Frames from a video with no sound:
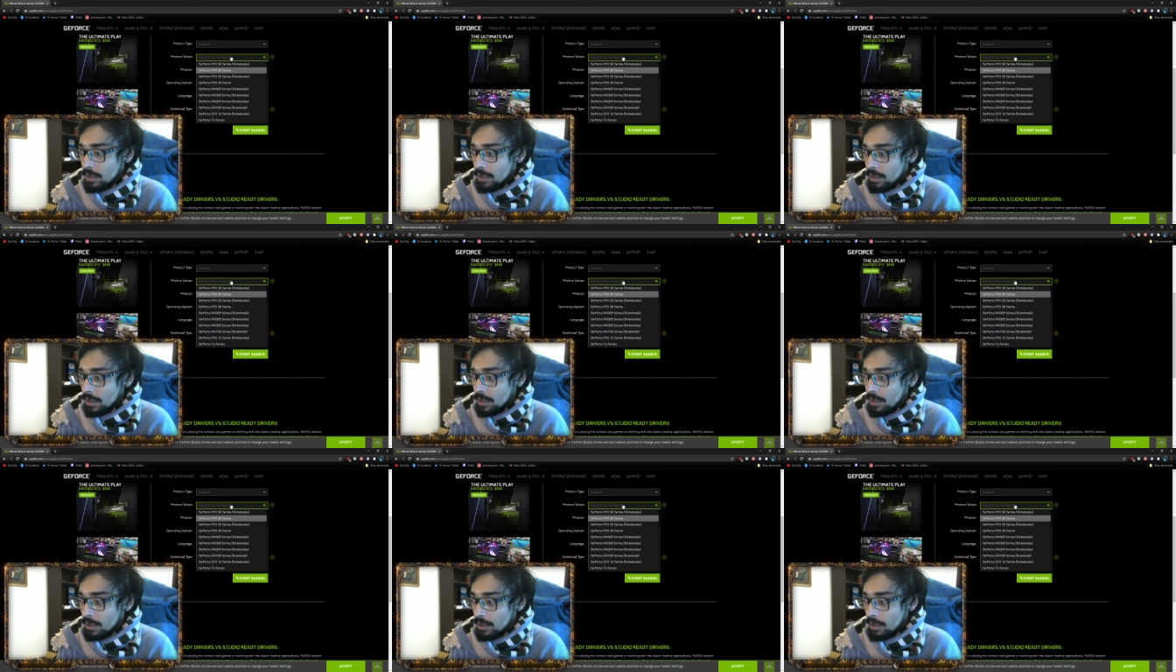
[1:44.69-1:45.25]

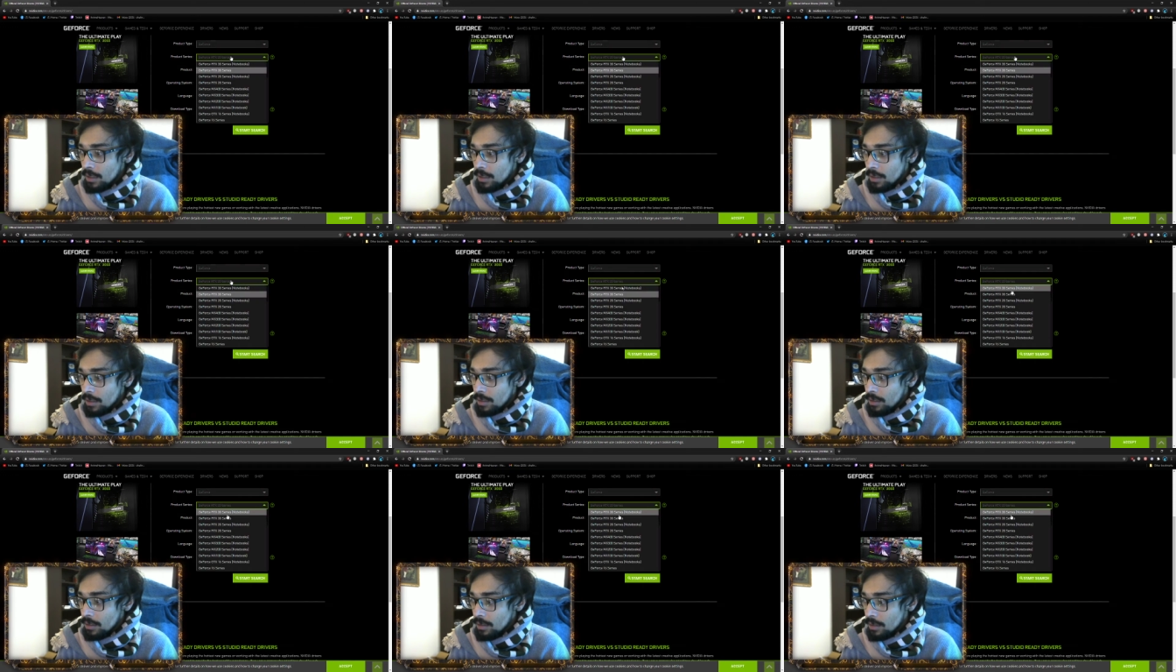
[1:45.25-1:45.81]
30
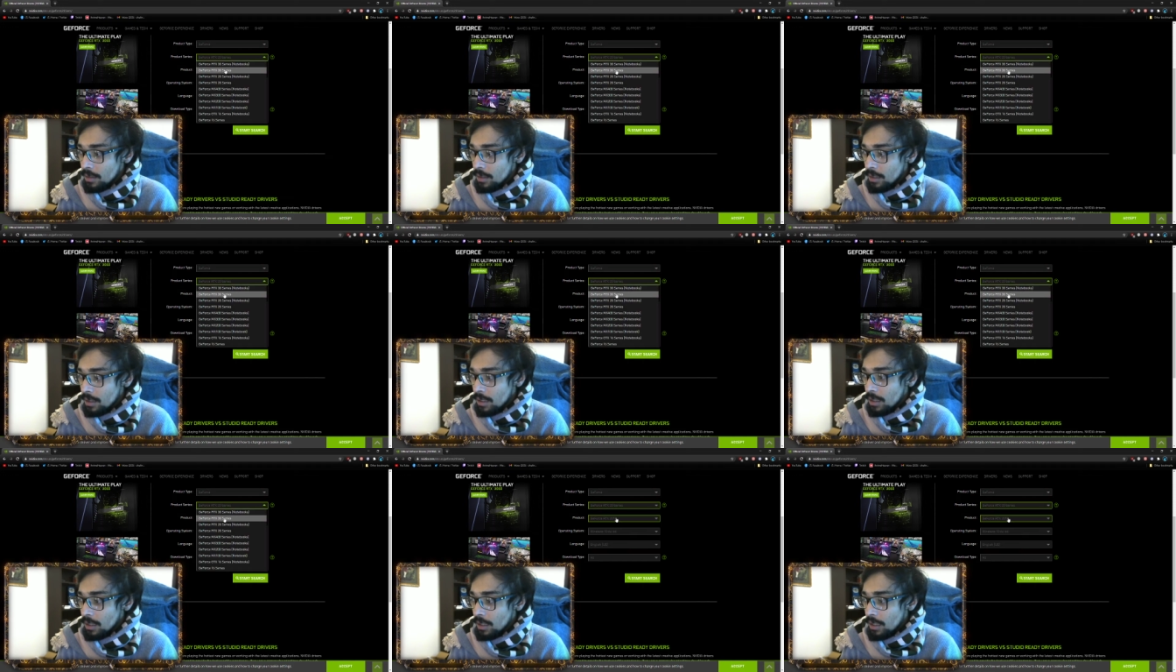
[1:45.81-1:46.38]
series
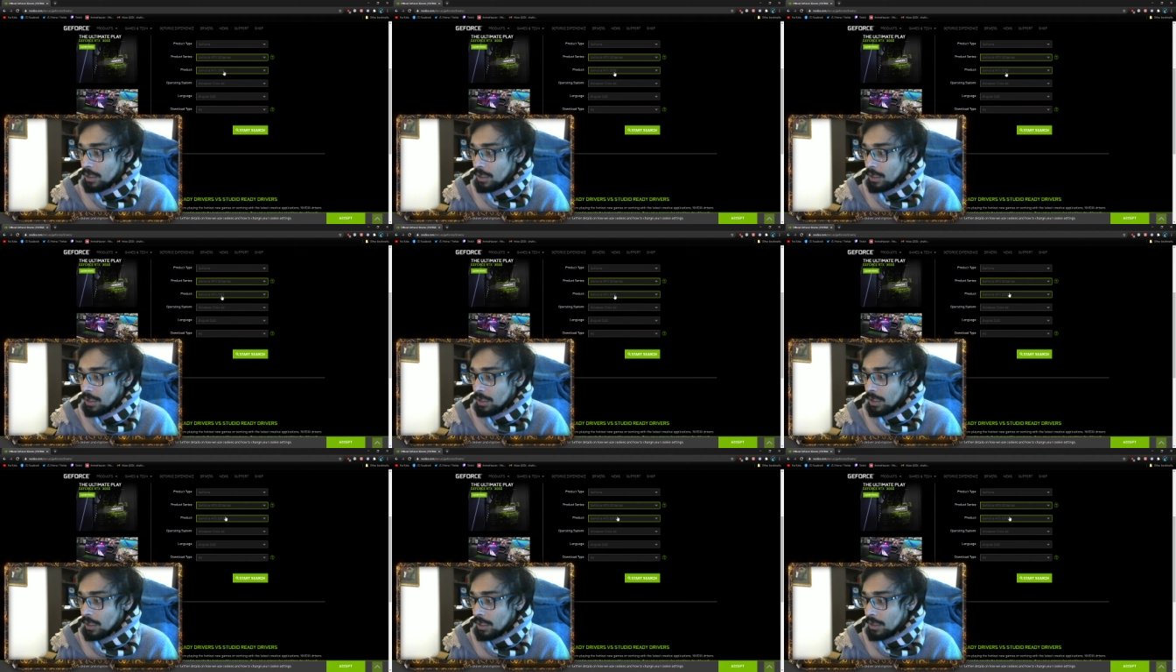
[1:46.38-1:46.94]

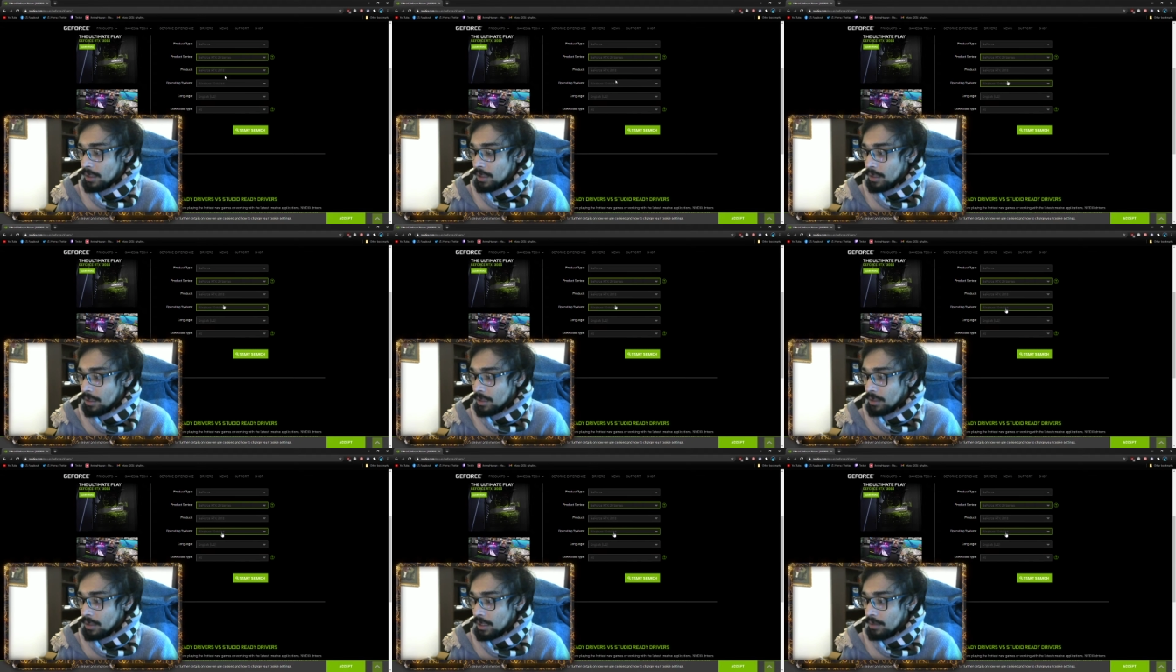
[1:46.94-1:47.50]
and
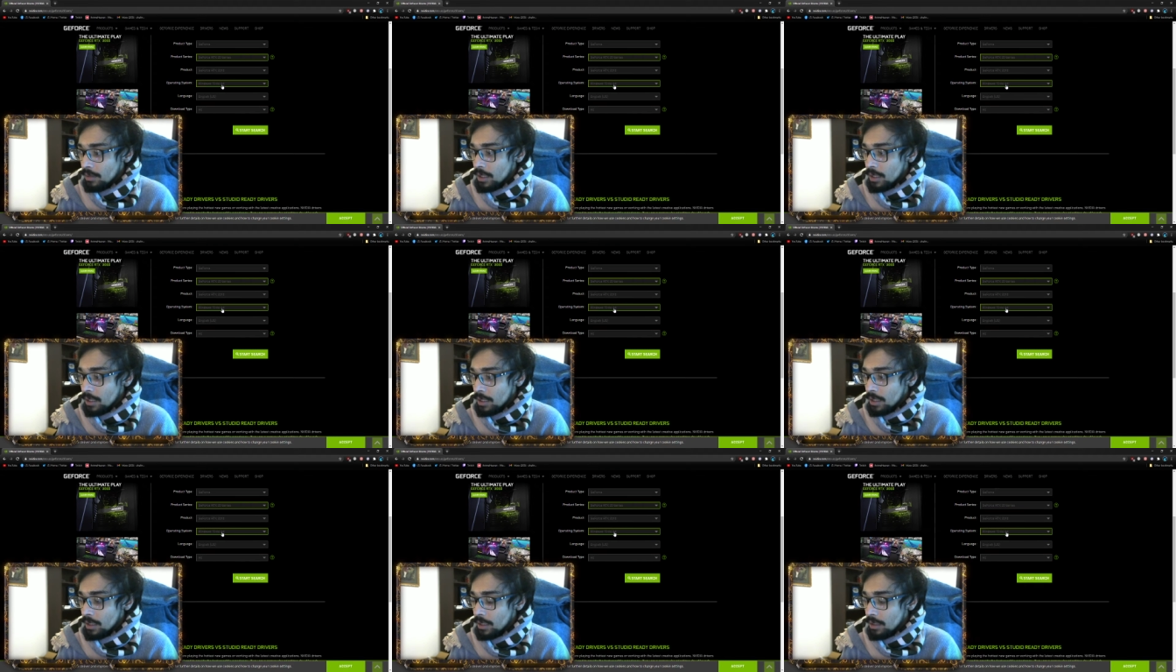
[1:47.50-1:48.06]

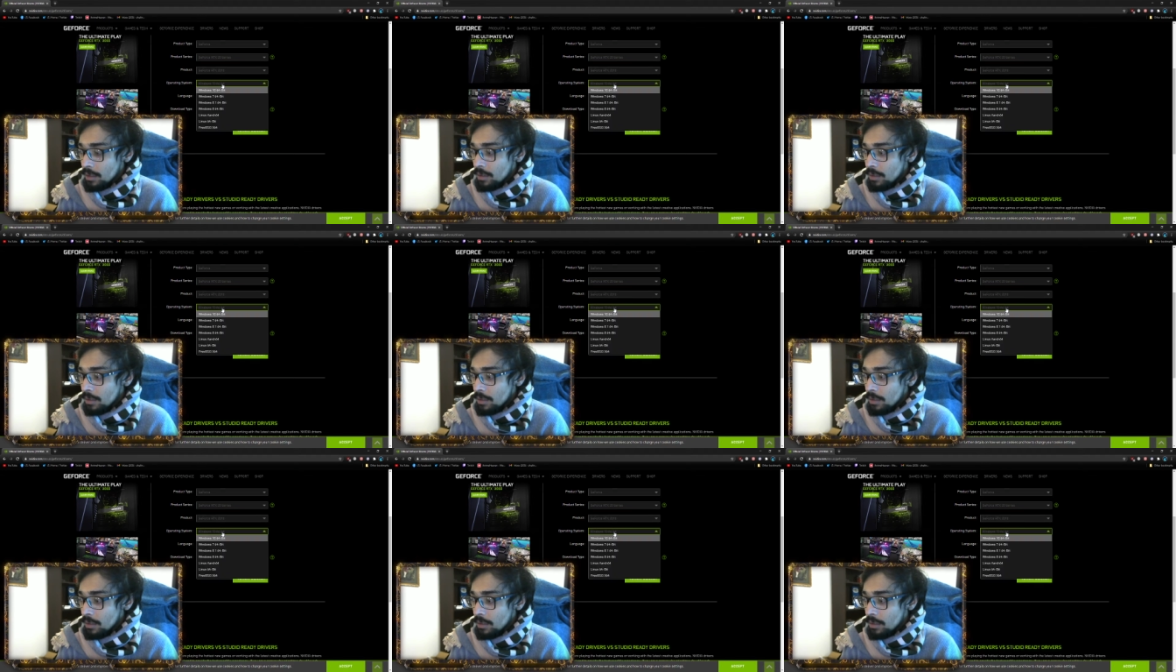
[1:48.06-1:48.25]
3070